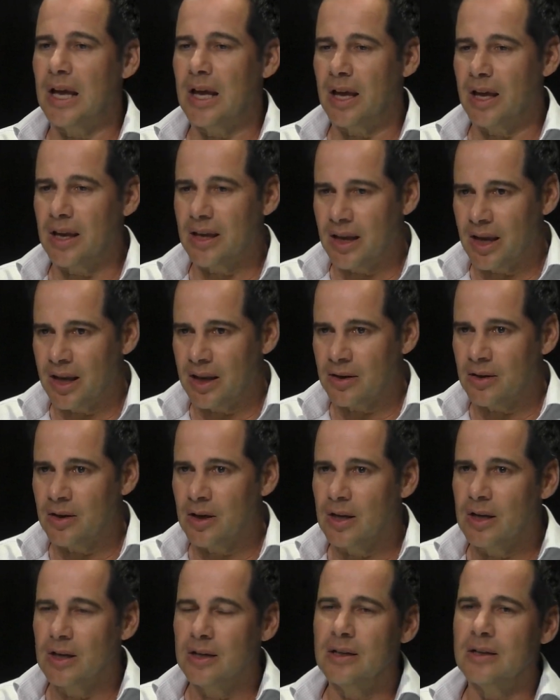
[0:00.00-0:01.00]
again,
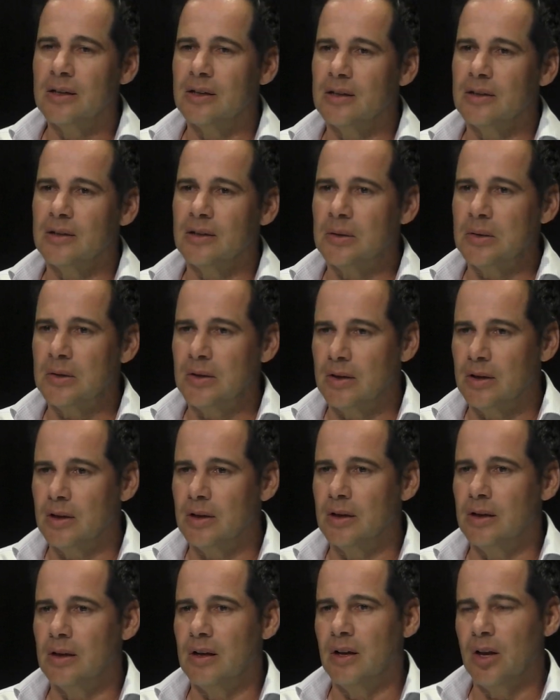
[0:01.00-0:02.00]

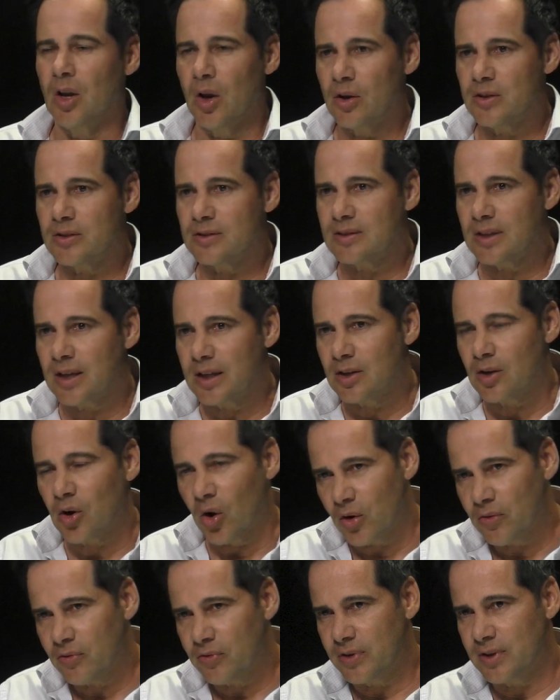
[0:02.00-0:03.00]
a loss in
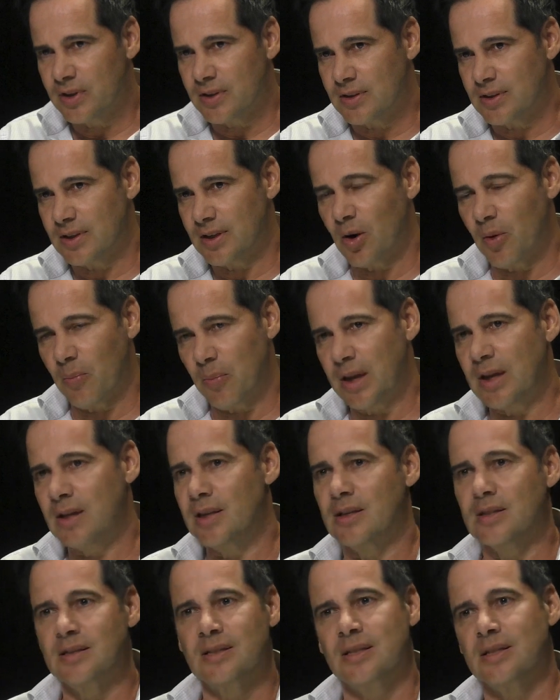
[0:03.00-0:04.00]
confidence in our
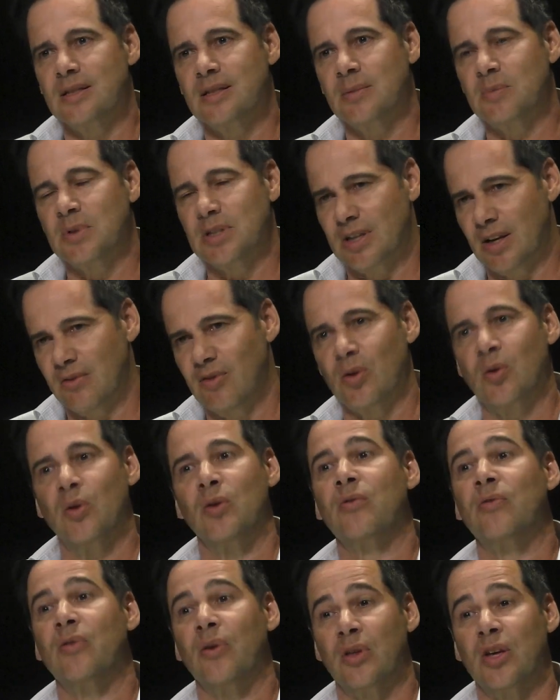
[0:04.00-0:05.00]
banking system is never
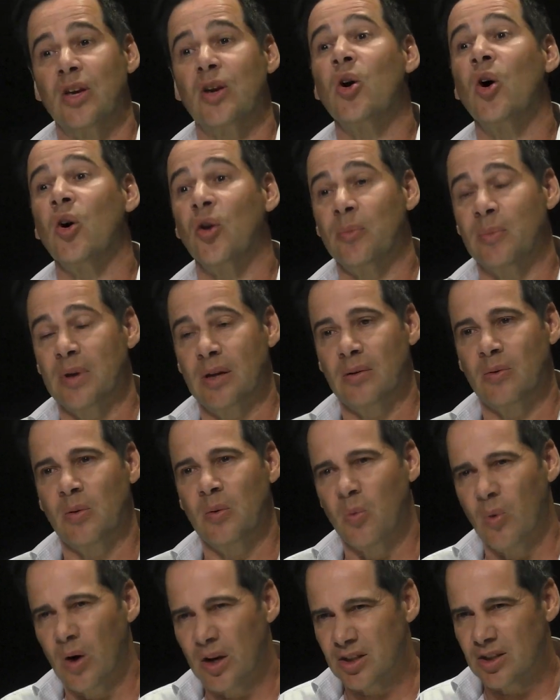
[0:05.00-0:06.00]
good for the economy. We
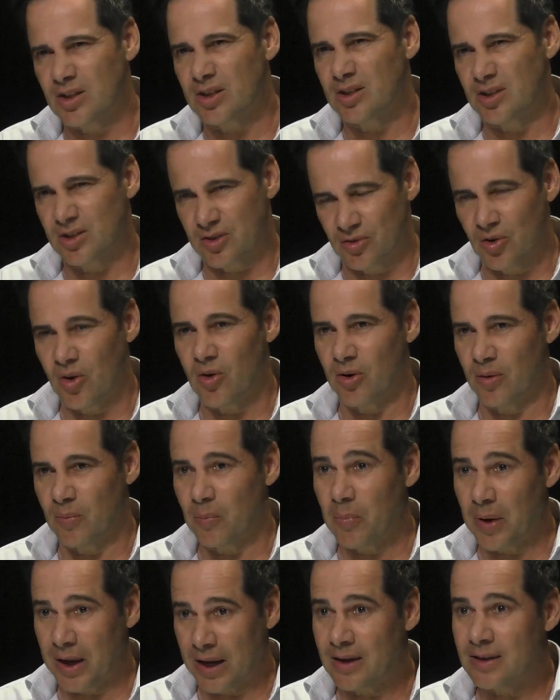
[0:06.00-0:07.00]
want strong
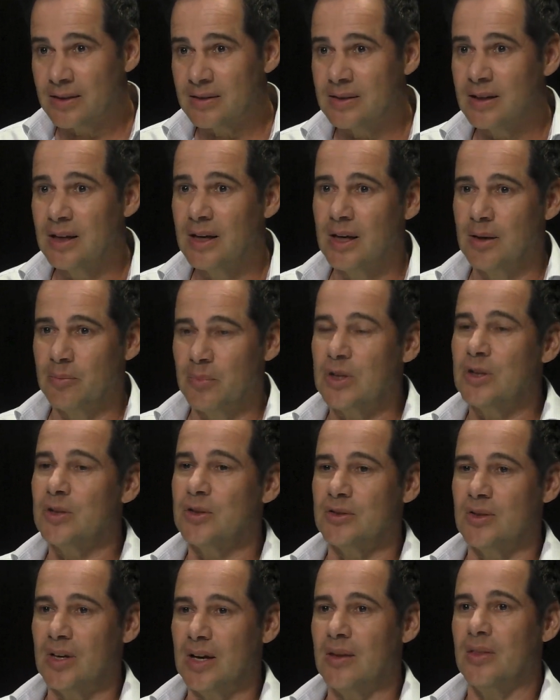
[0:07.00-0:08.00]
banks
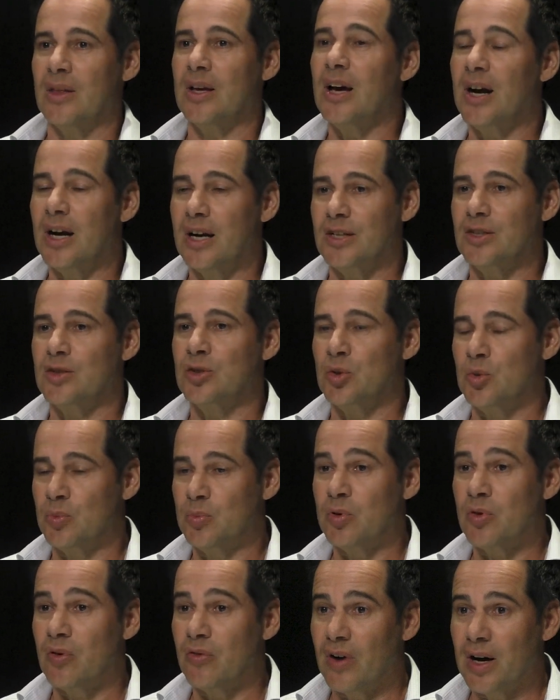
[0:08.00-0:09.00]
because they are the guys who
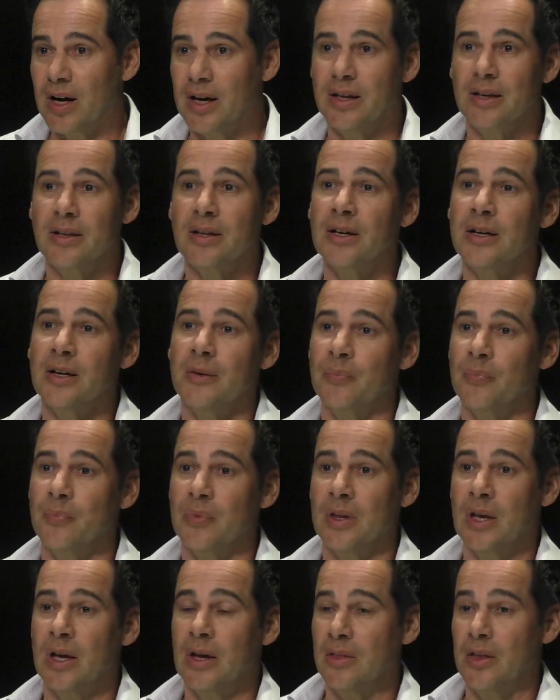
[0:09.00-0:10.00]
provide
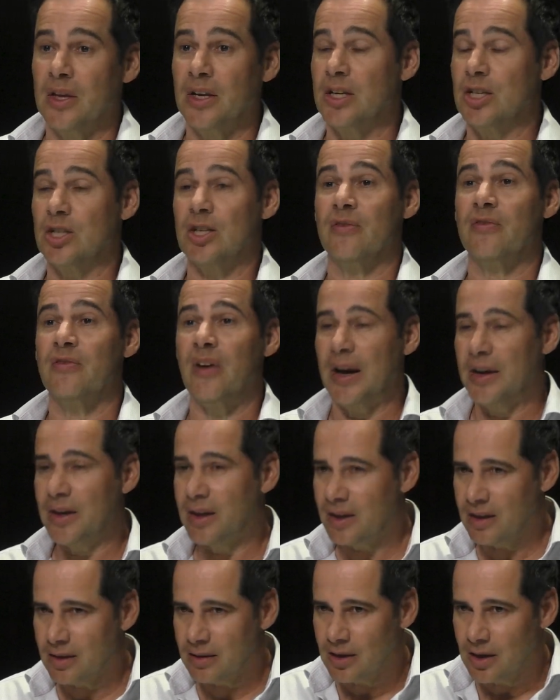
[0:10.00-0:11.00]
the initial
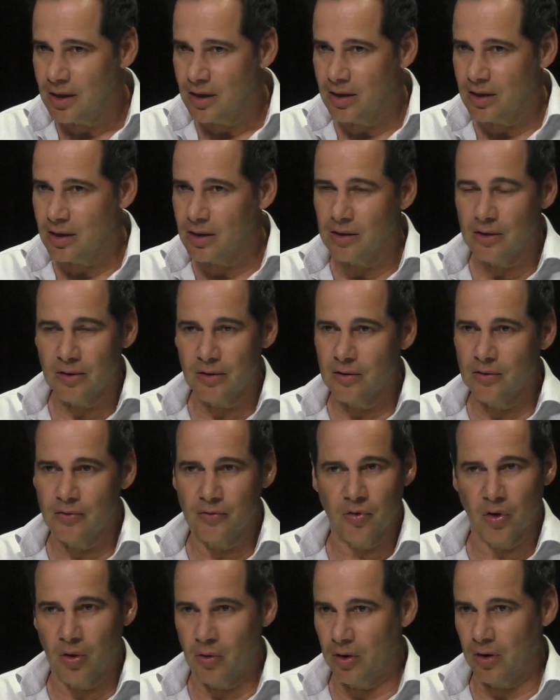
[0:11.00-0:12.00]
funding
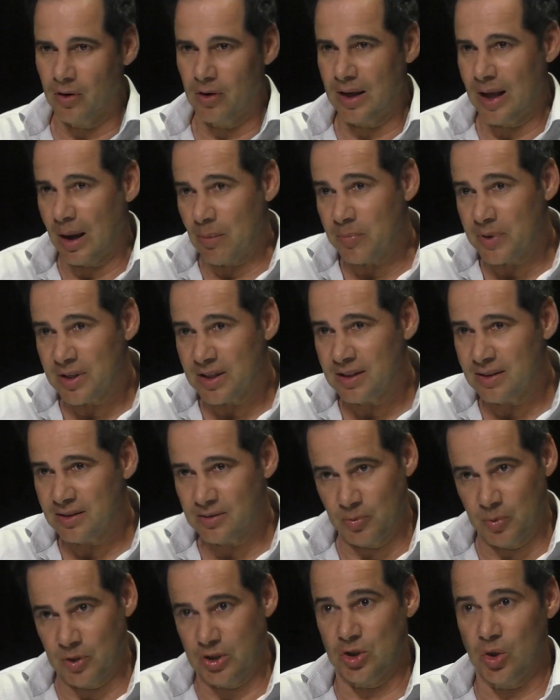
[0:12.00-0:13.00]
for
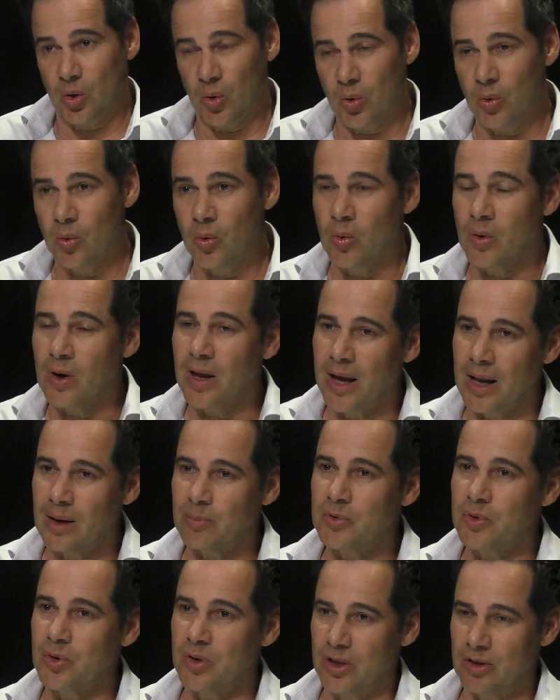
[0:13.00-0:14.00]
companies, which all
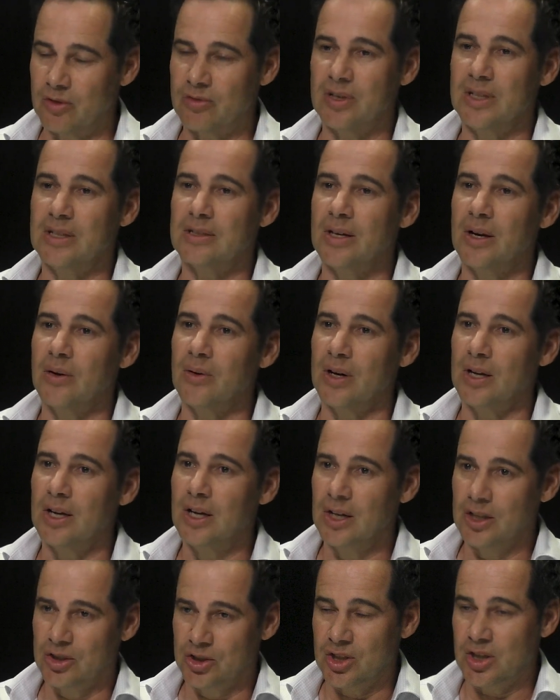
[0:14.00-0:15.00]
help to increase our
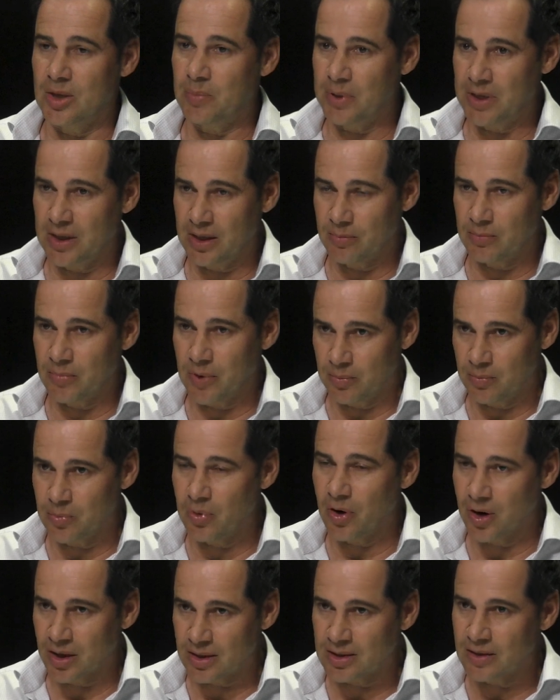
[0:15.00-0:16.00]
GDP and
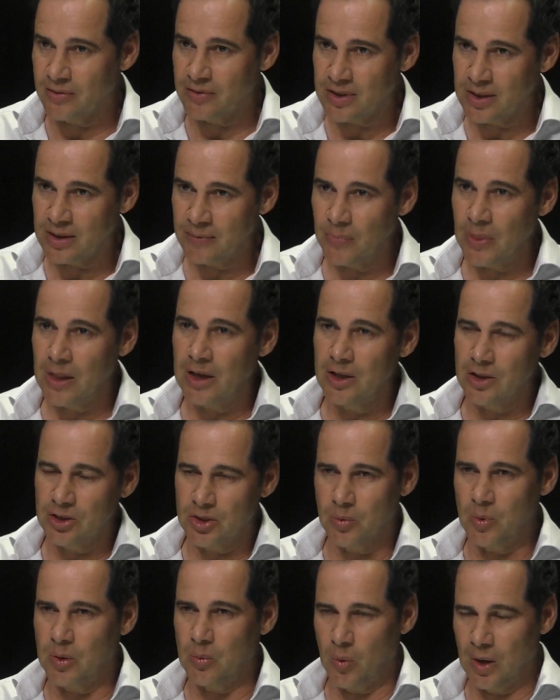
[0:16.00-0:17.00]
productivity.
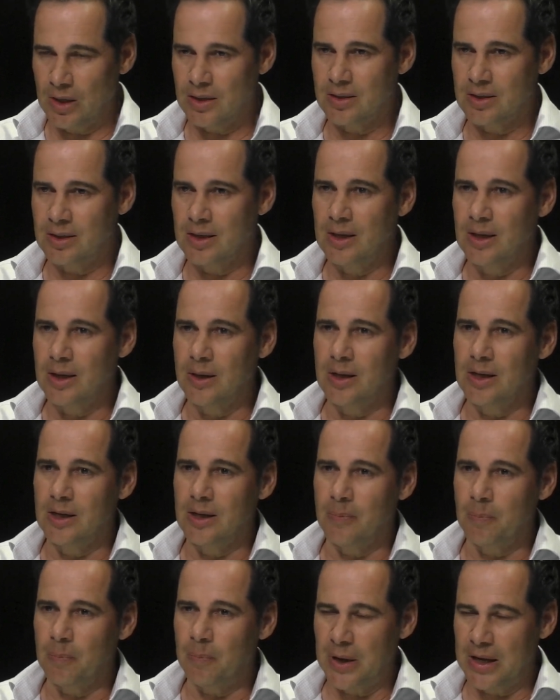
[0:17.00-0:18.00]
So we want
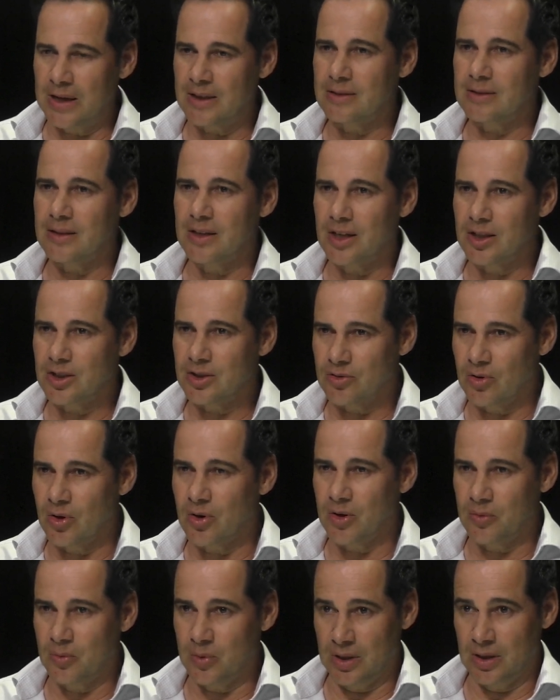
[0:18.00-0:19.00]
banks that are
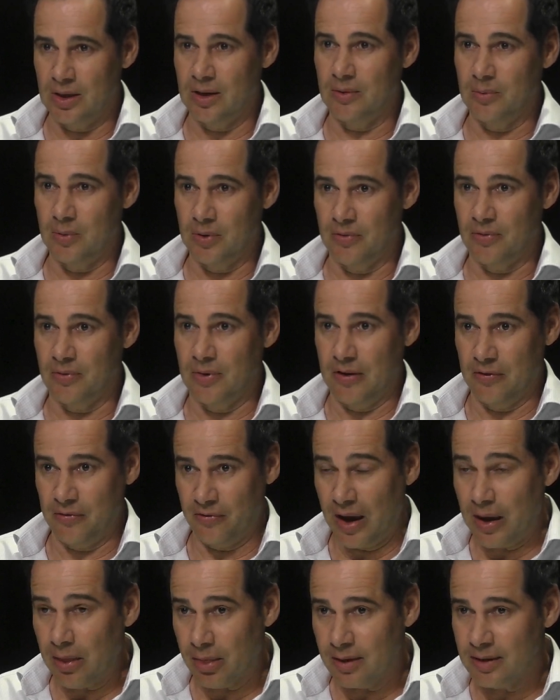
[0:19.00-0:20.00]
strong and we have
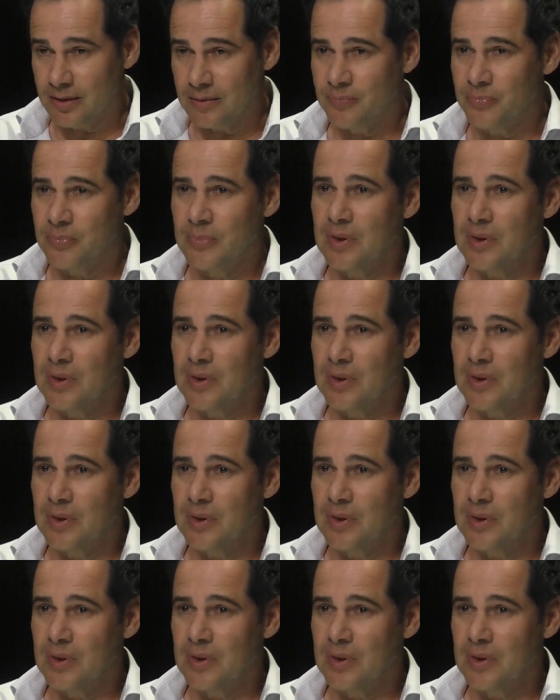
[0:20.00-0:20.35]
faith in.